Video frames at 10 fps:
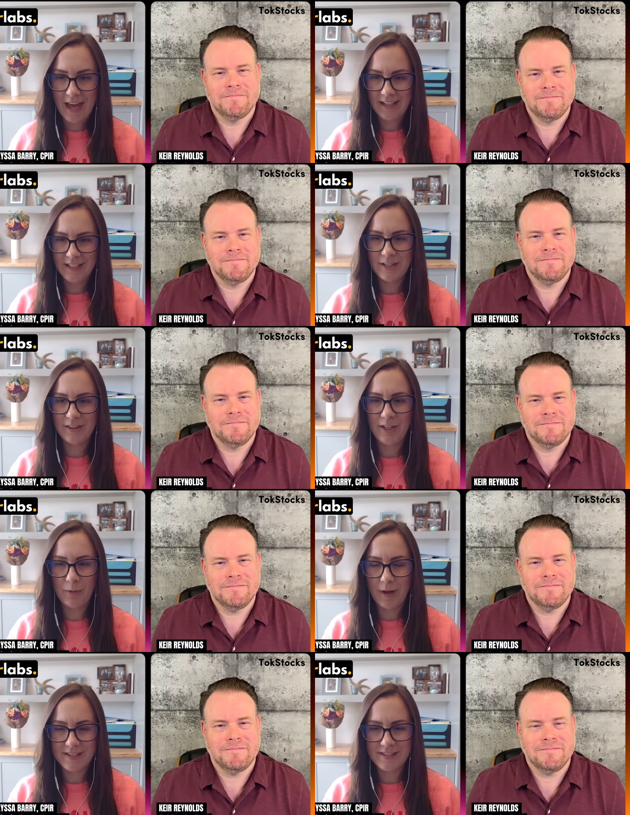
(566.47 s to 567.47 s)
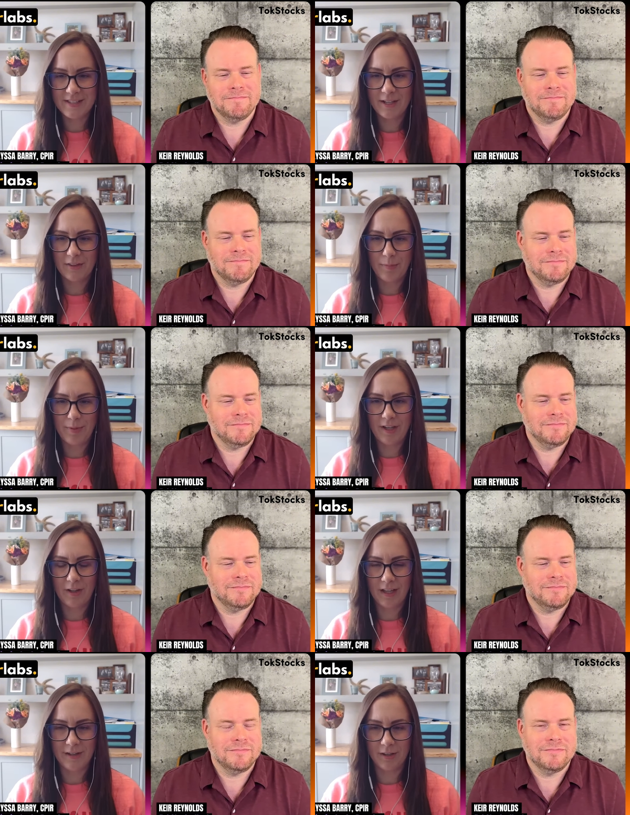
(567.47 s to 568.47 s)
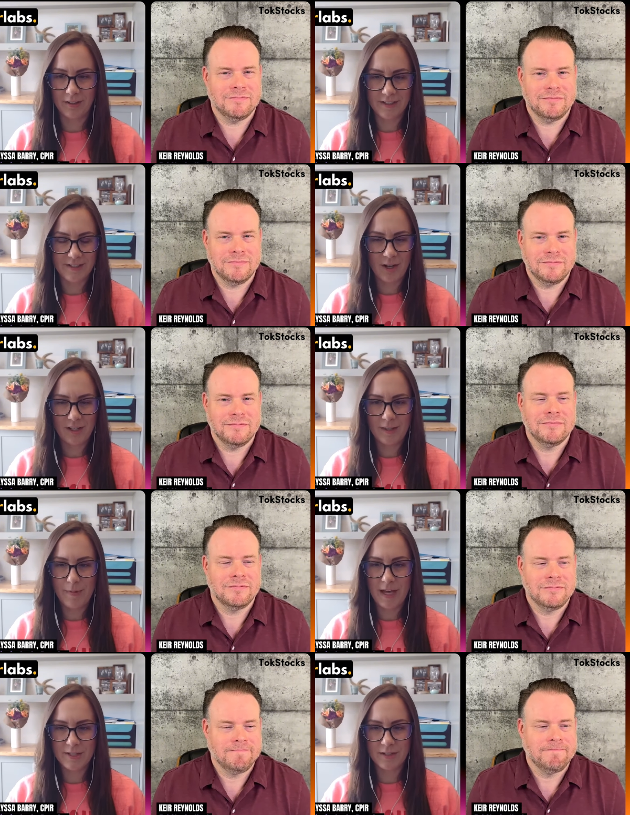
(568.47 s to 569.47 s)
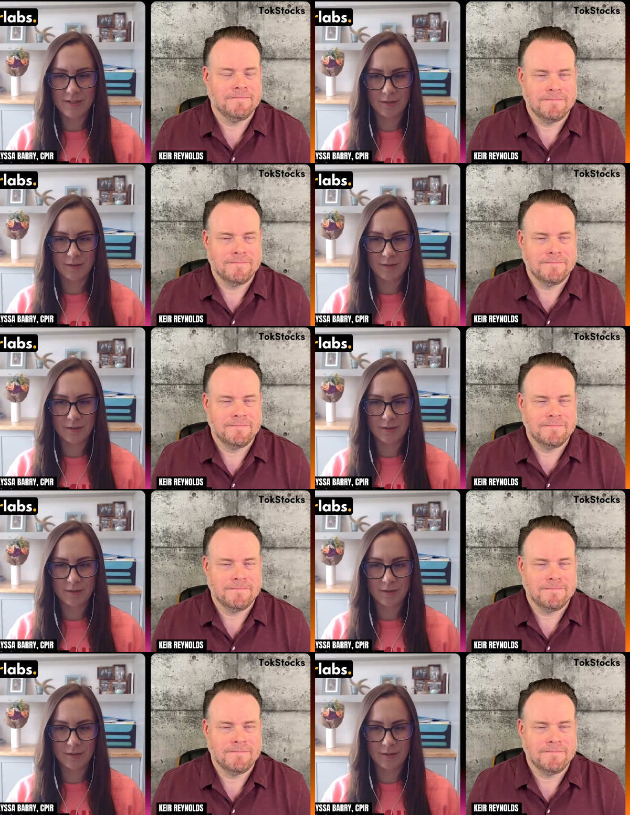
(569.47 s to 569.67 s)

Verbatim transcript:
Speaker 1: heading to the US is not the be all end all. It is not the magic